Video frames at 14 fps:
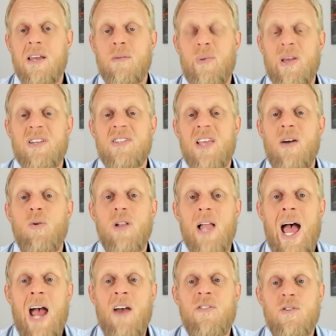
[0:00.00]
because they will
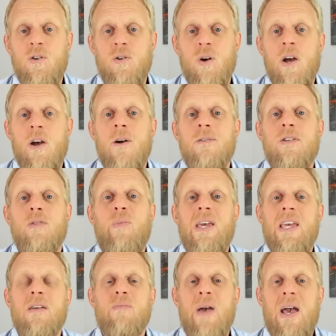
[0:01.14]
have to to be
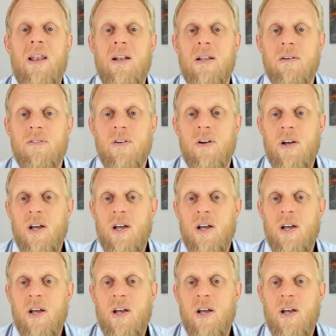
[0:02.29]
competitive.